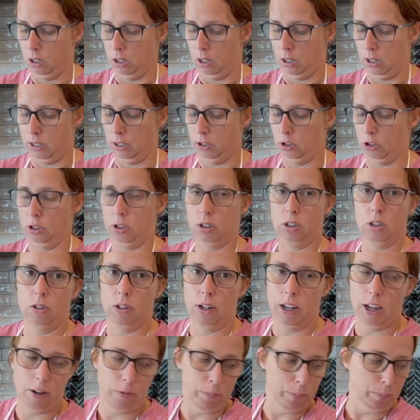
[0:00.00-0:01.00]
I just don't
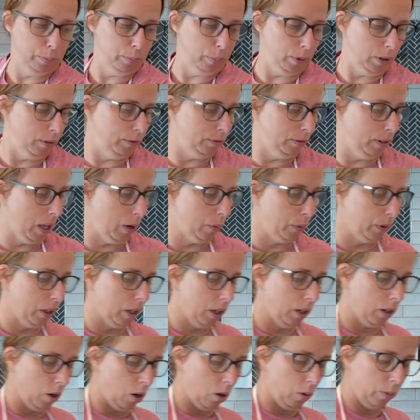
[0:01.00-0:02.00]
have bread flour.
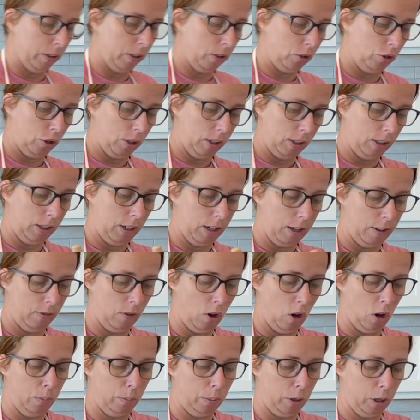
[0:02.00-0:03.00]
I always just have
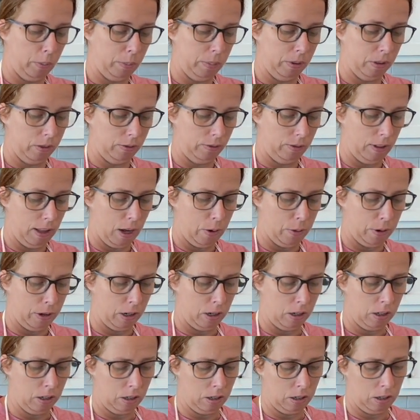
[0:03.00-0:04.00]
all-purpose flour.
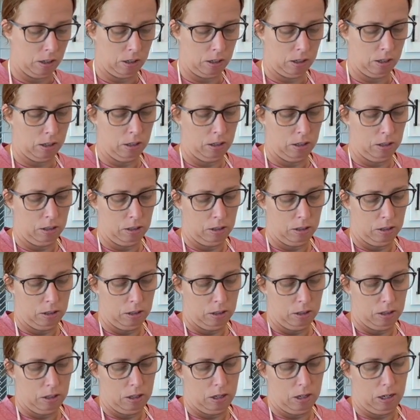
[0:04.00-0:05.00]

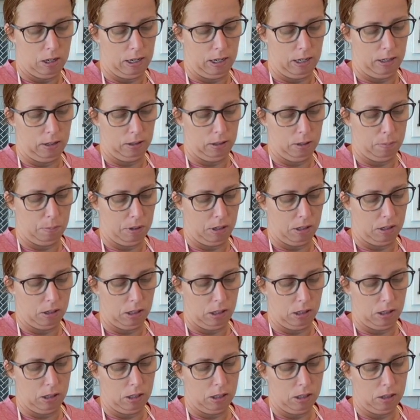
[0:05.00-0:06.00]
All right, let me
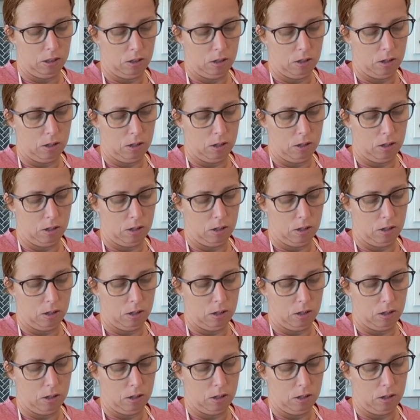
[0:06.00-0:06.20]
clean this